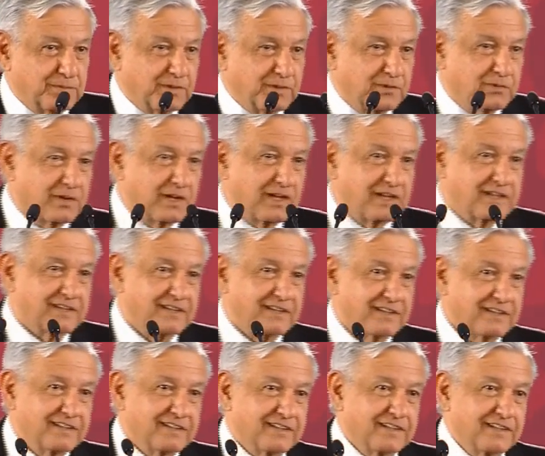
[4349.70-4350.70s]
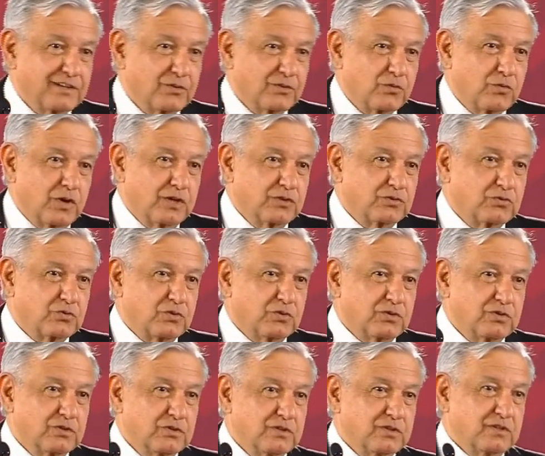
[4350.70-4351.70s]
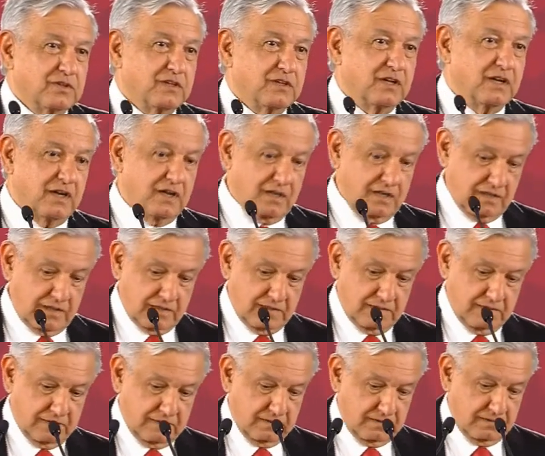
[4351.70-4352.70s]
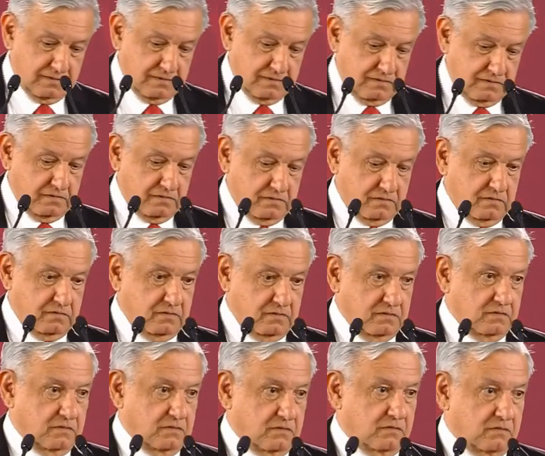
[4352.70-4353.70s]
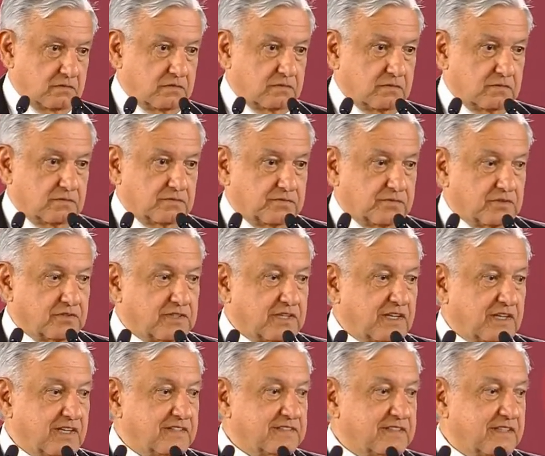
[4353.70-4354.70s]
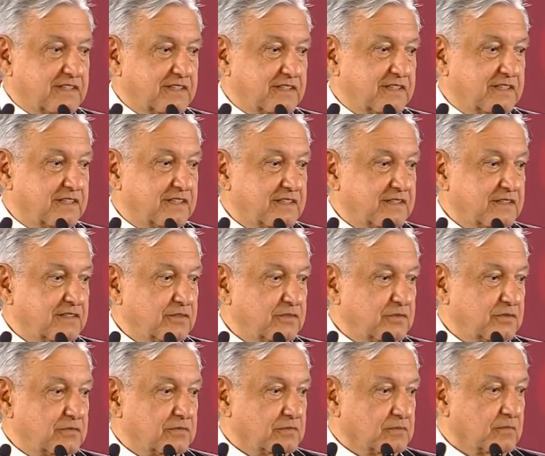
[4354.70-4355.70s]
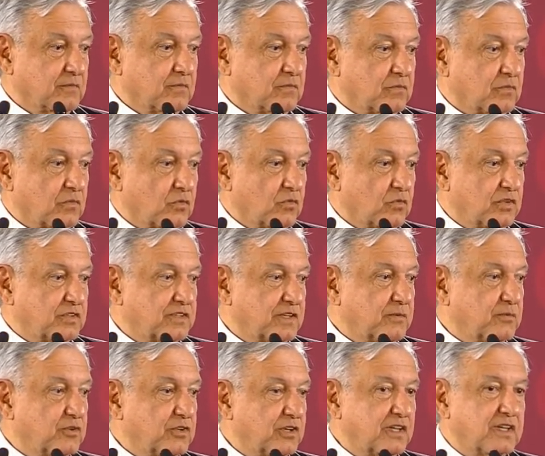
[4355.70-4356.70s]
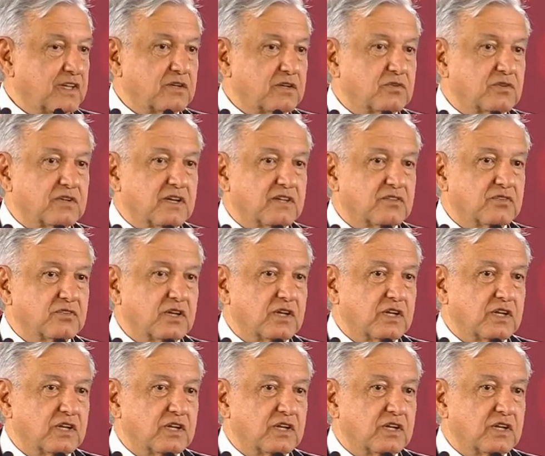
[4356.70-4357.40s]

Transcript: because we were in first place in relation to the strength of the peso of the